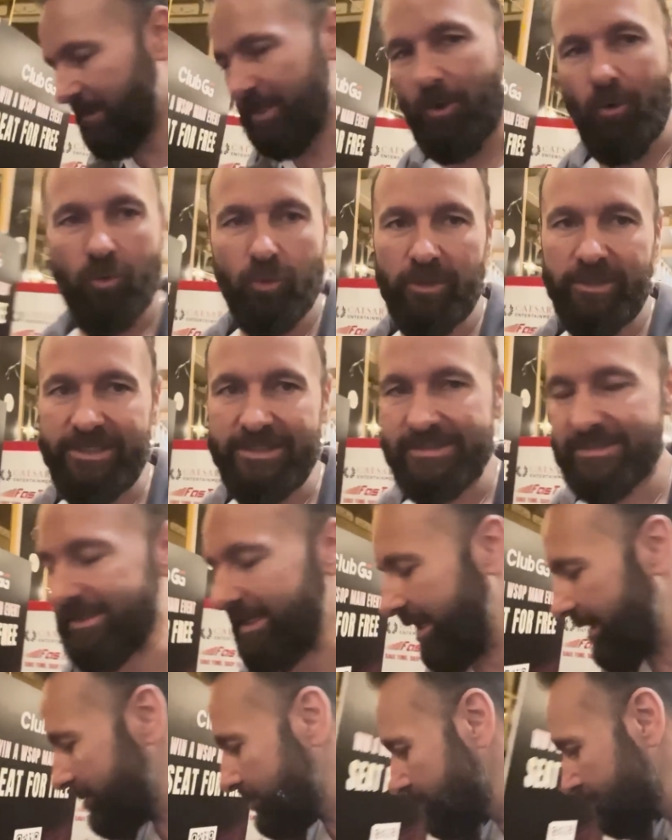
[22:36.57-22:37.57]
Totally
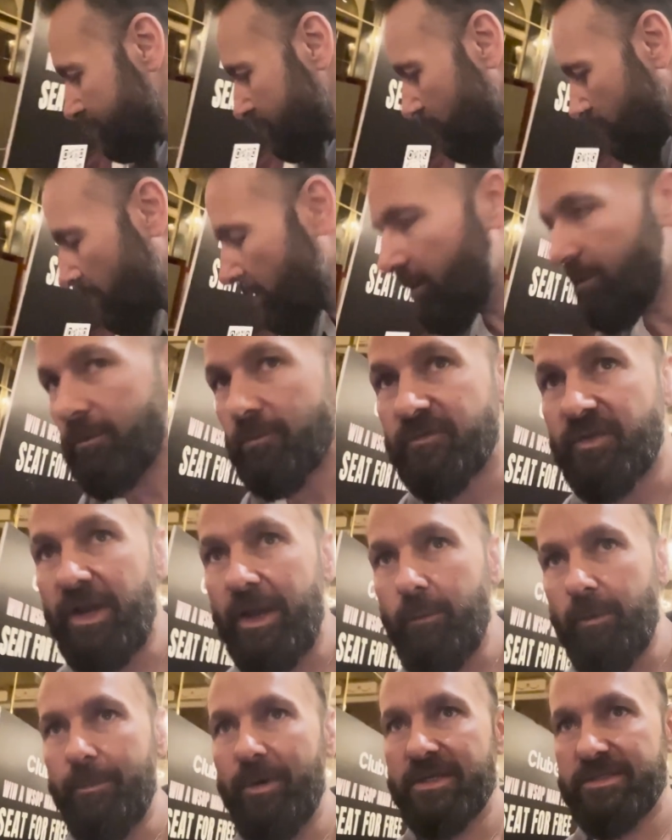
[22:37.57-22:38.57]
insane. Today
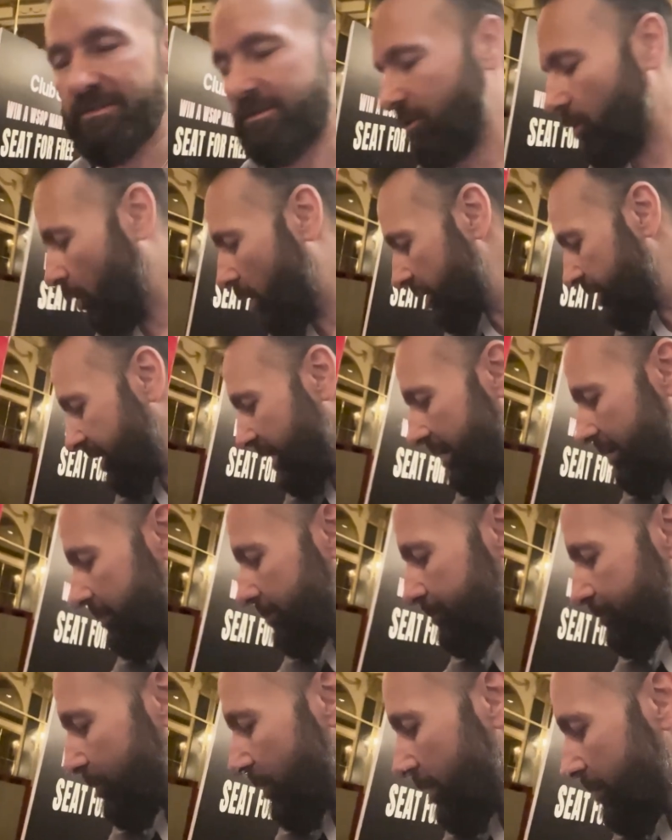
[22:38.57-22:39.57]
we busted the 1K
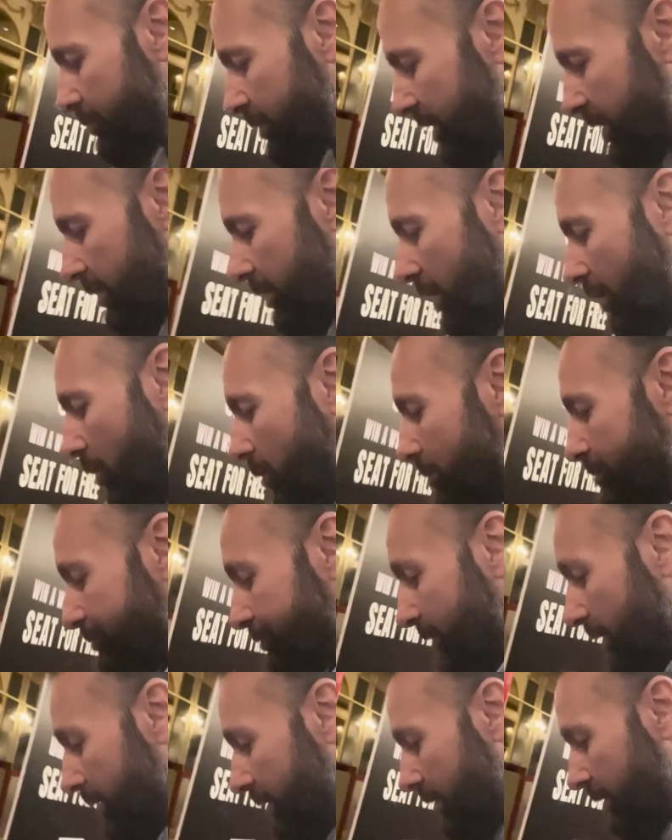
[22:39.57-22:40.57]
PLO.
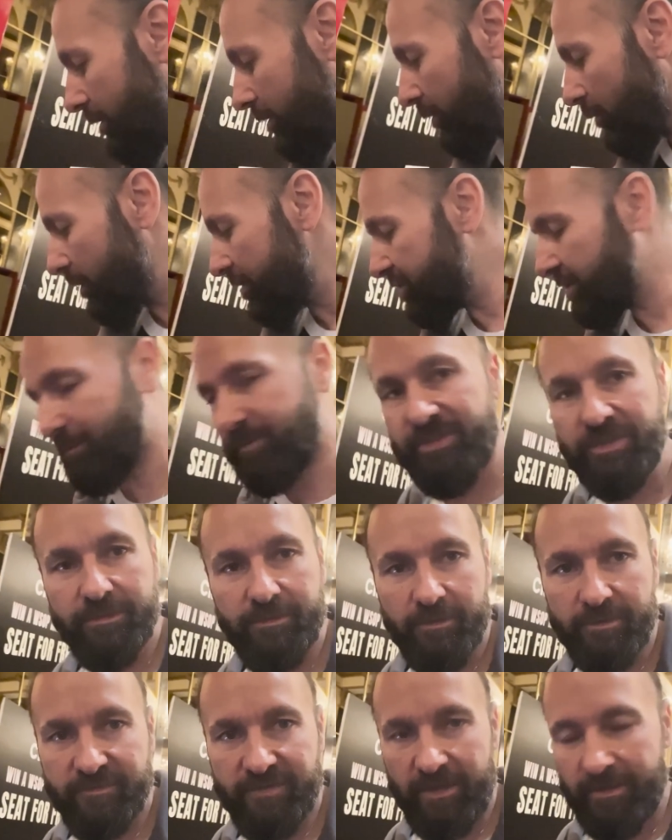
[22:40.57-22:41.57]
We jumped into
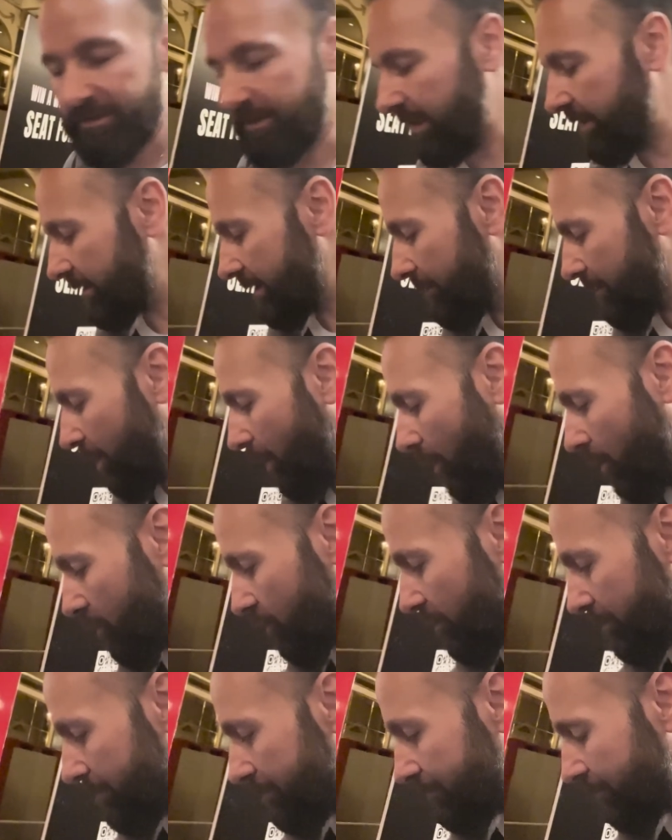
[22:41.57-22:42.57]
the 10K limit
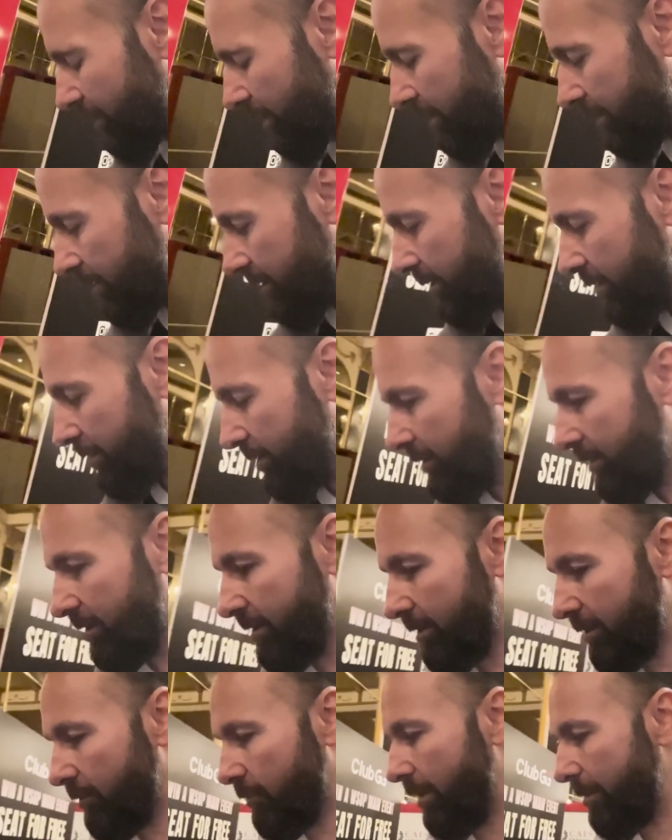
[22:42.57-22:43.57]

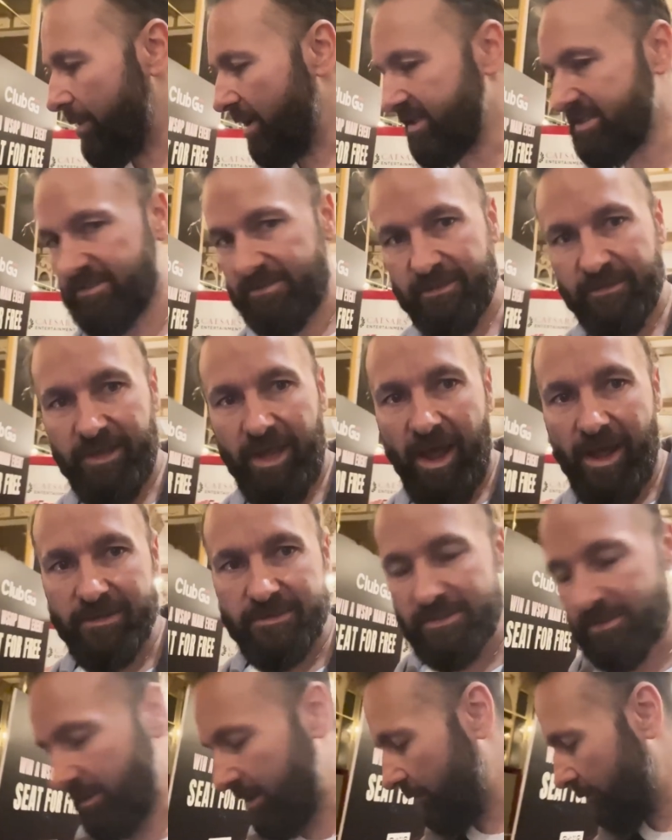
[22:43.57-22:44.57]
hold'em. We busted that.
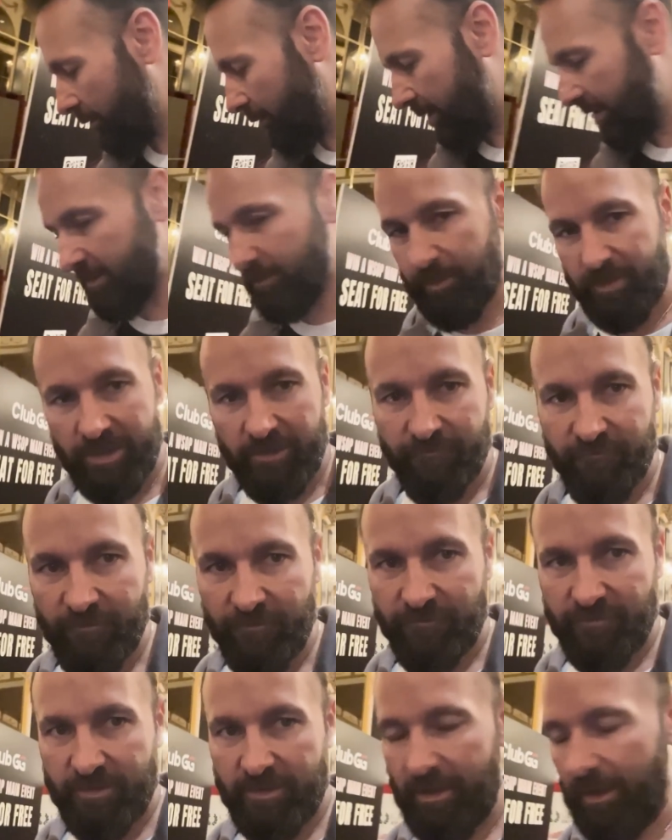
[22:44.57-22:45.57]
So then we wanted to play the
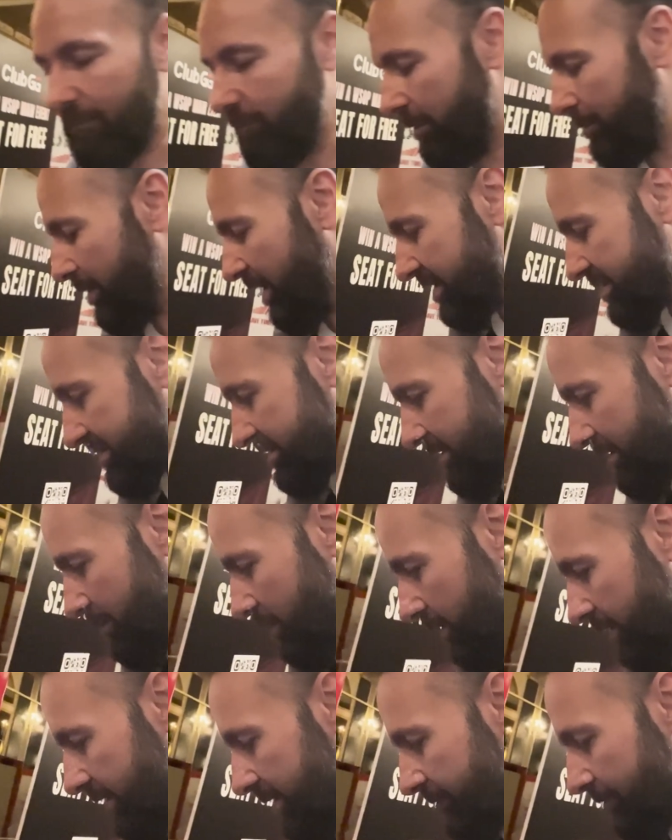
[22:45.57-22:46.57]
50K. We busted a
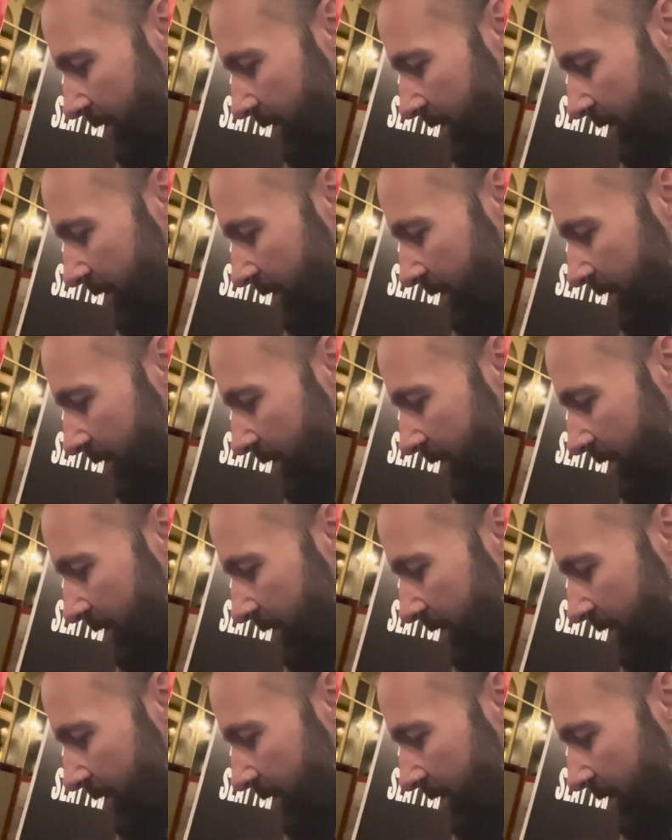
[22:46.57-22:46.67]
bullet,